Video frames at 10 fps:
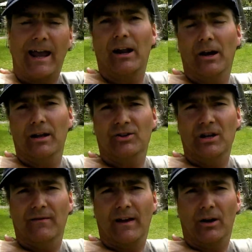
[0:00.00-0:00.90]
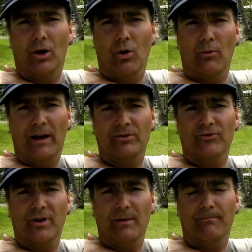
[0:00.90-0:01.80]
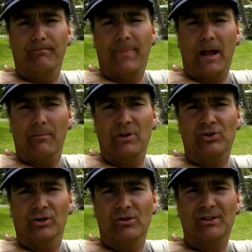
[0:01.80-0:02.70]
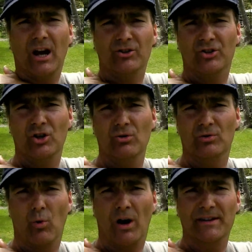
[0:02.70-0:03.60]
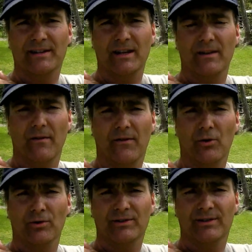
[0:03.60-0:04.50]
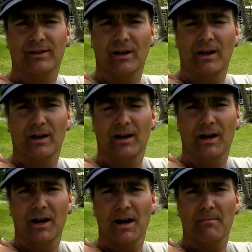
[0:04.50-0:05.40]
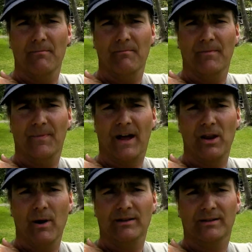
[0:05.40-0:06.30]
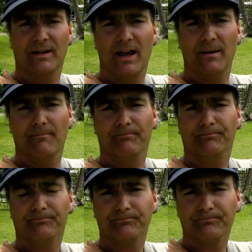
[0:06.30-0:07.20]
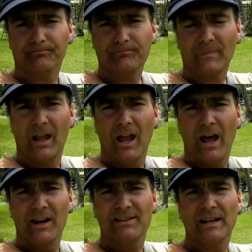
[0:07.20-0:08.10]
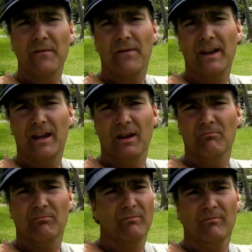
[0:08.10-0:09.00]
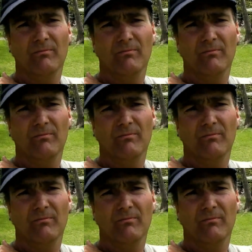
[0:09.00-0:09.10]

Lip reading: Can I achieve that goal, that dream, that mission? You start to choose wisely the thoughts that you entertain. And instead of thinking